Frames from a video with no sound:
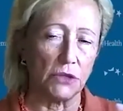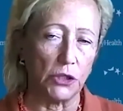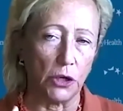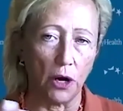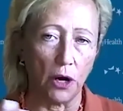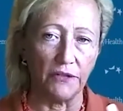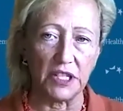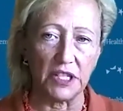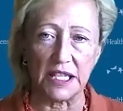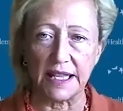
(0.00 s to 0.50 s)

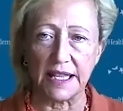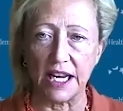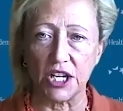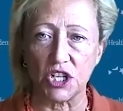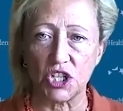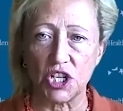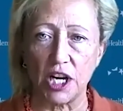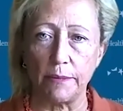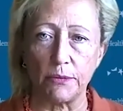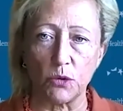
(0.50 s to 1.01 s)
obviously that
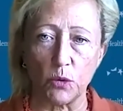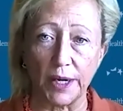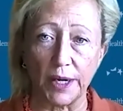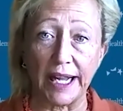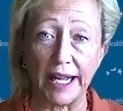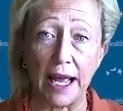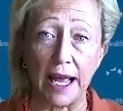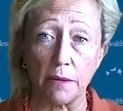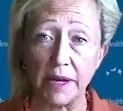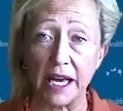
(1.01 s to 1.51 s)
shaped what
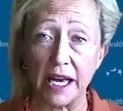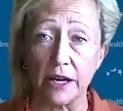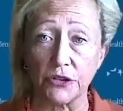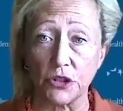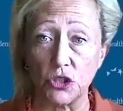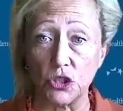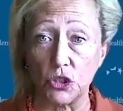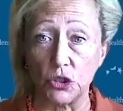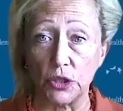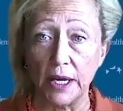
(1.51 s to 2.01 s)
Academy Health
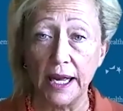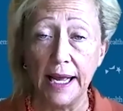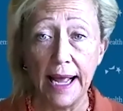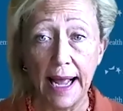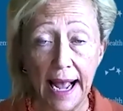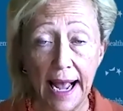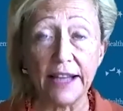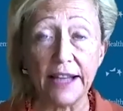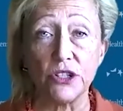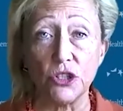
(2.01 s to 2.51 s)

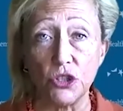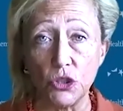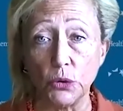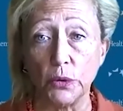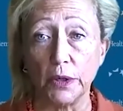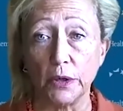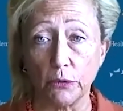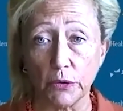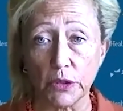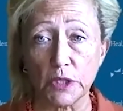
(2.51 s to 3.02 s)
had to do
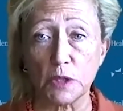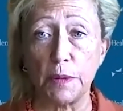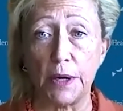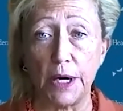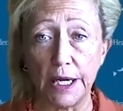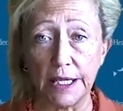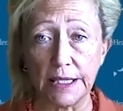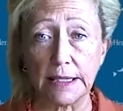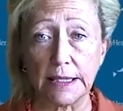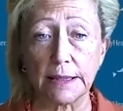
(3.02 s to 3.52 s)
in
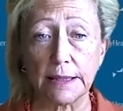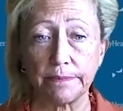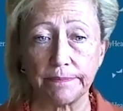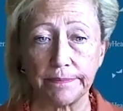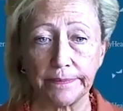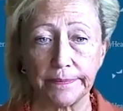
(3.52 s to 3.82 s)
response.